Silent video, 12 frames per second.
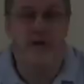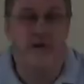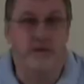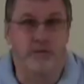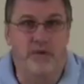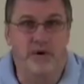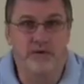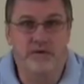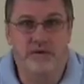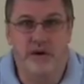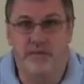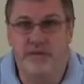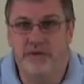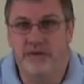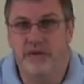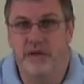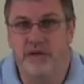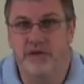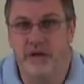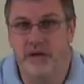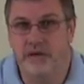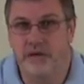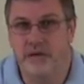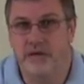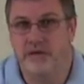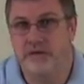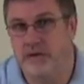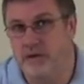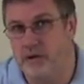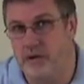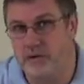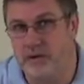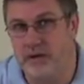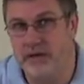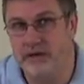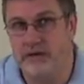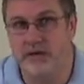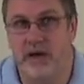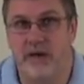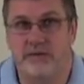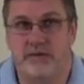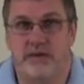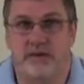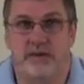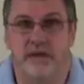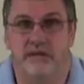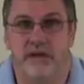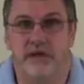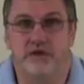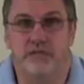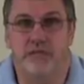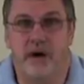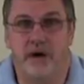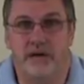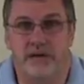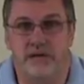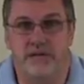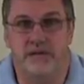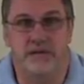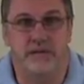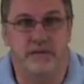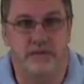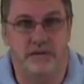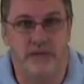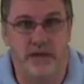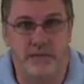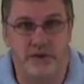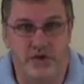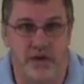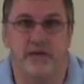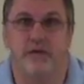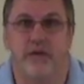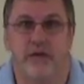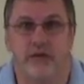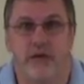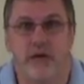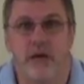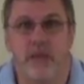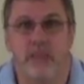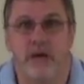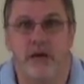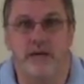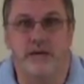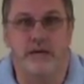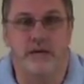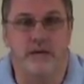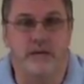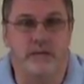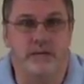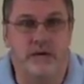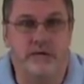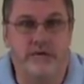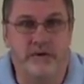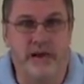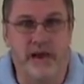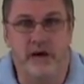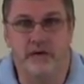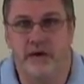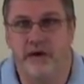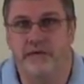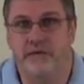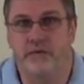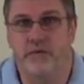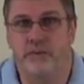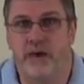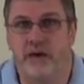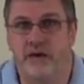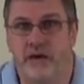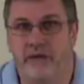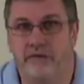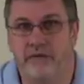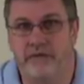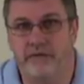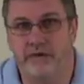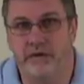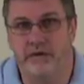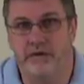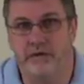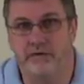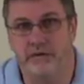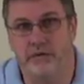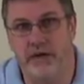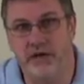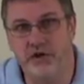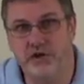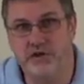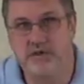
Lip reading: the most common jack or connector types in the aviation market is the double jack connector. But in different aircraft we might have different configurations.